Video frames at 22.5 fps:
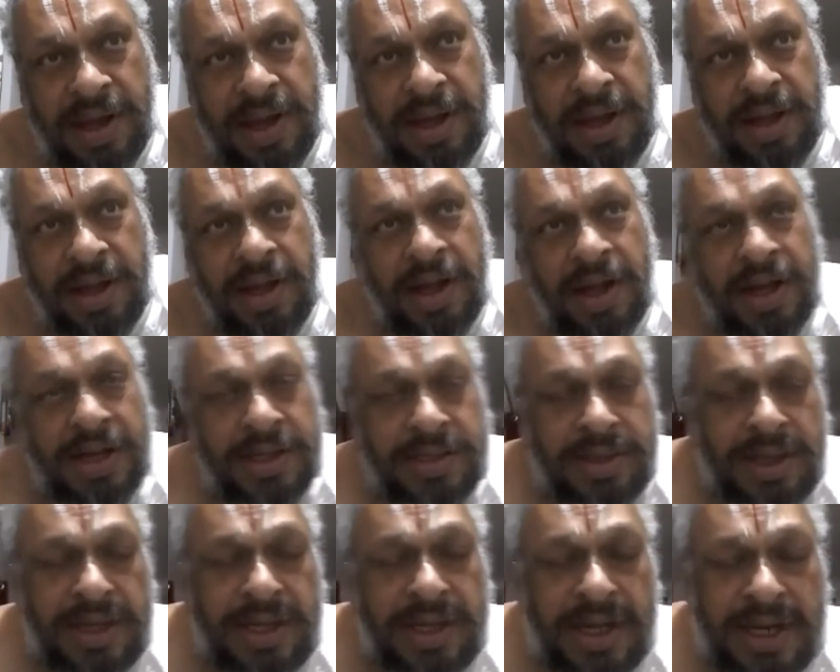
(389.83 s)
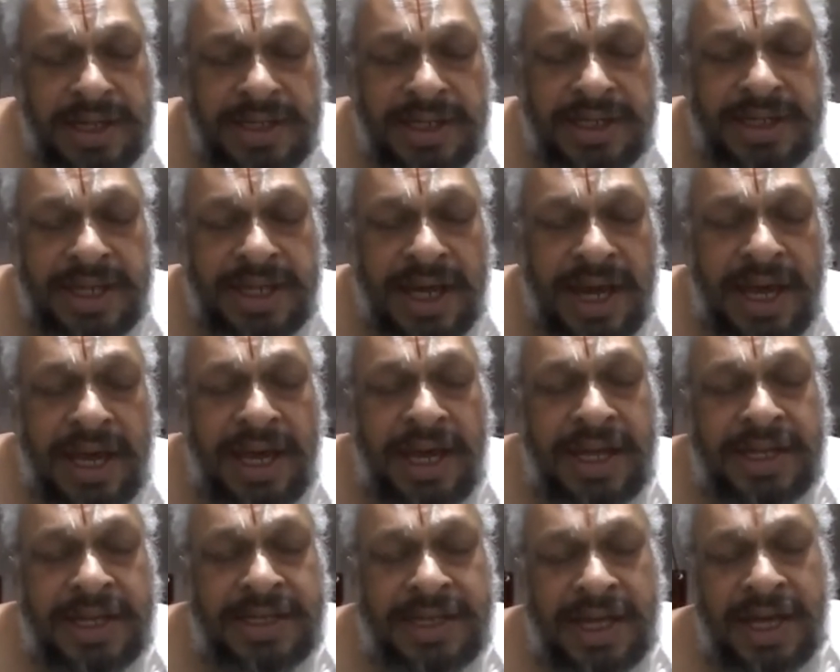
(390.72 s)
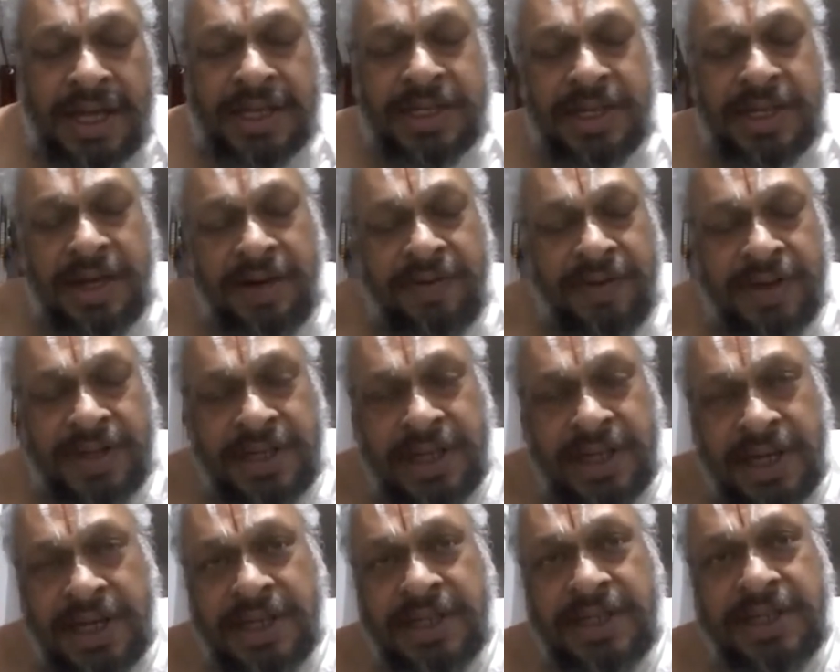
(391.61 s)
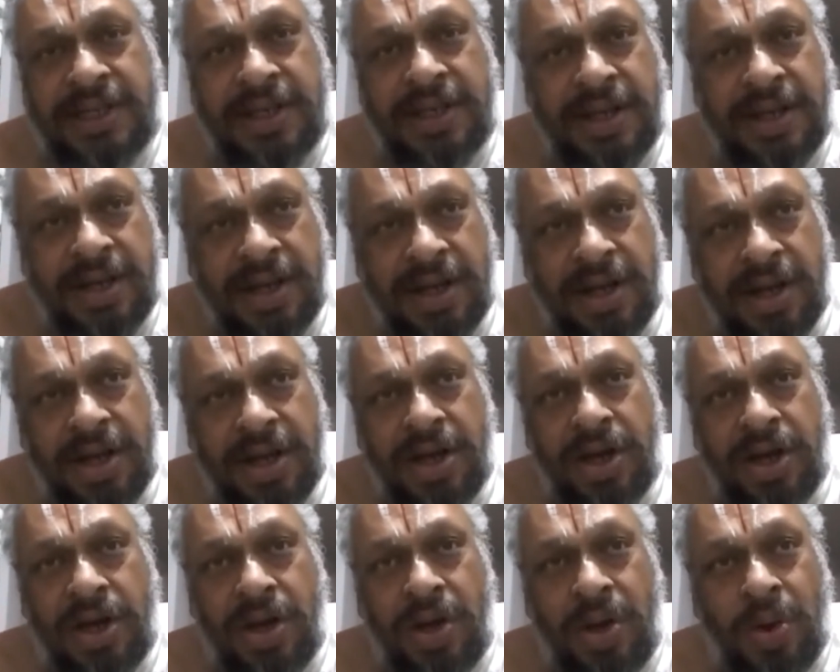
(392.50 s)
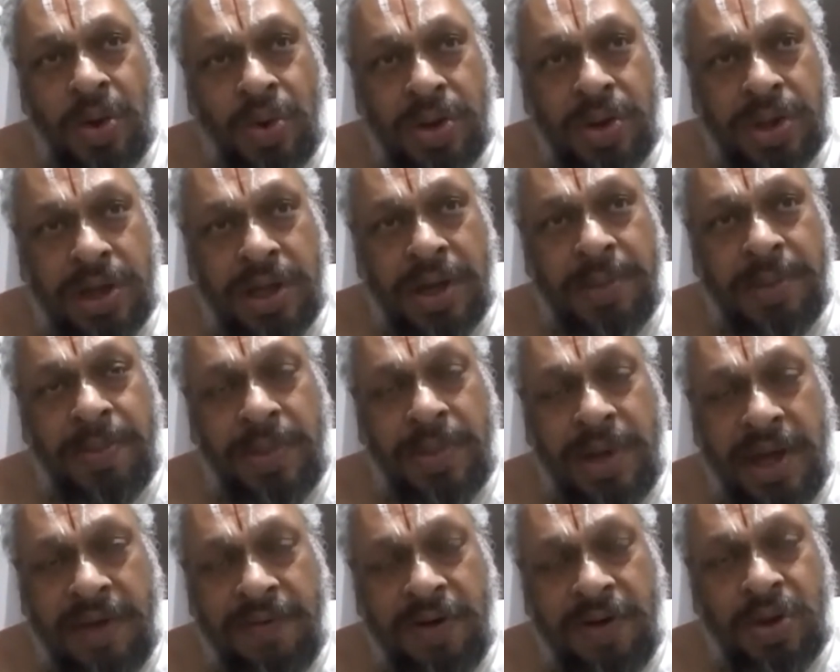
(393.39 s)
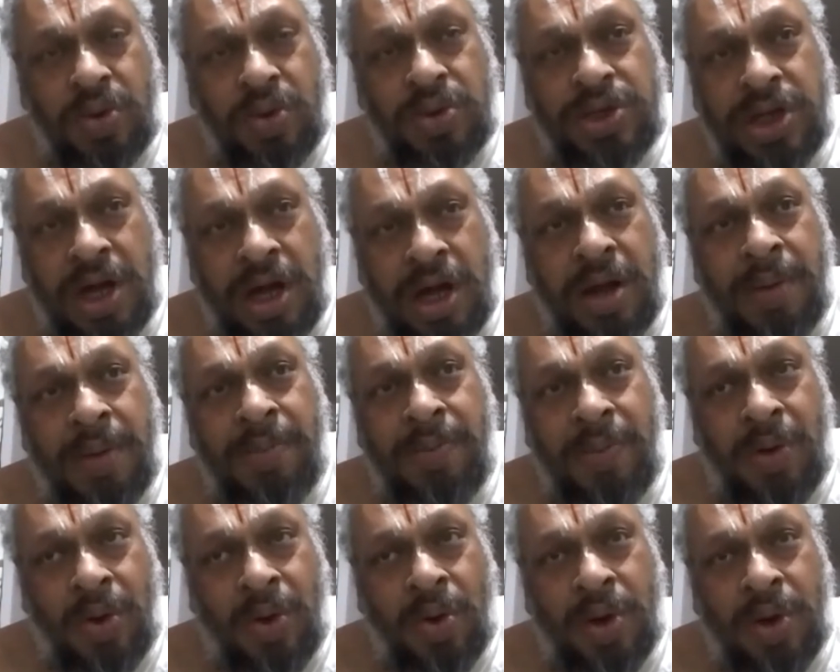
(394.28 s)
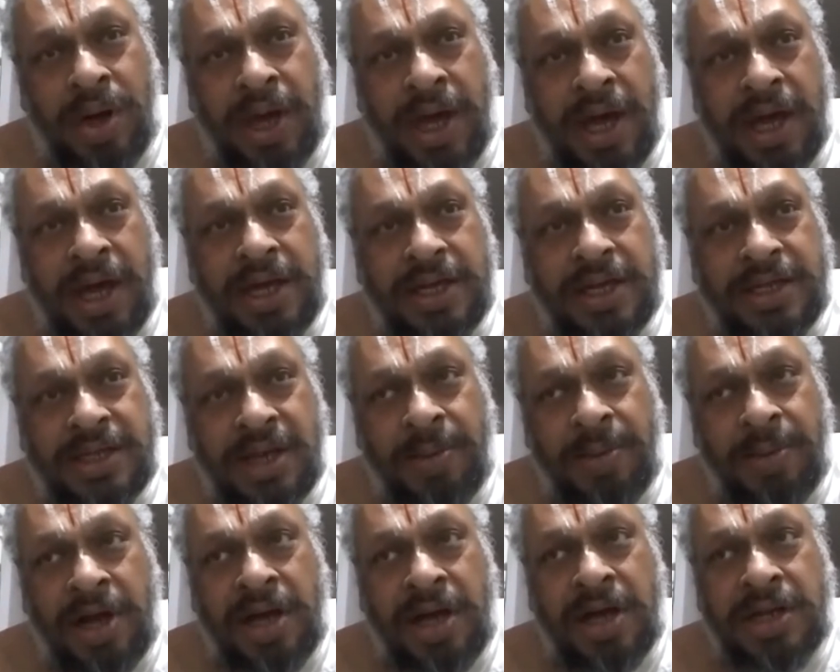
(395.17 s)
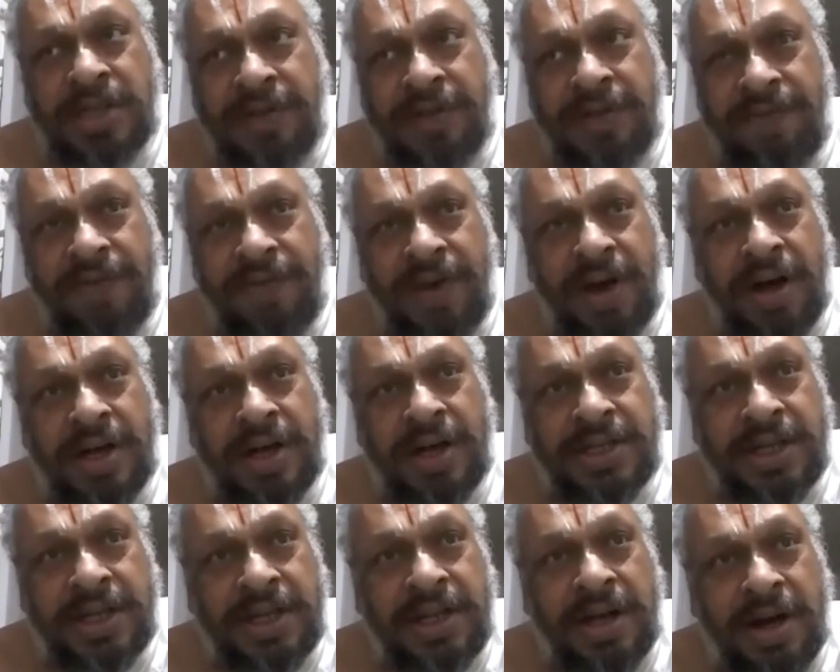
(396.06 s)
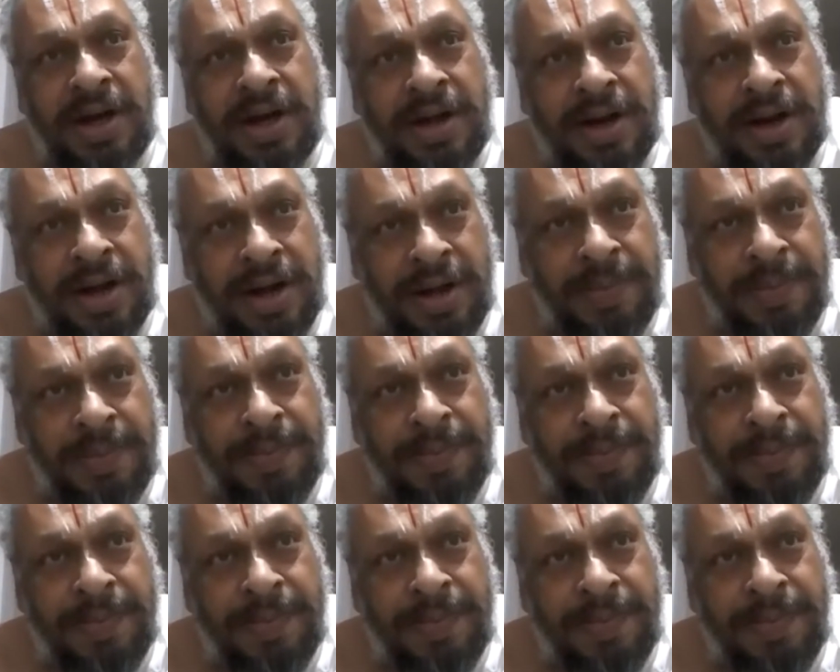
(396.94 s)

That is why there is a saying in Sanskrit which says, Yuktam hi vidusham loke samasa vyasadharanam.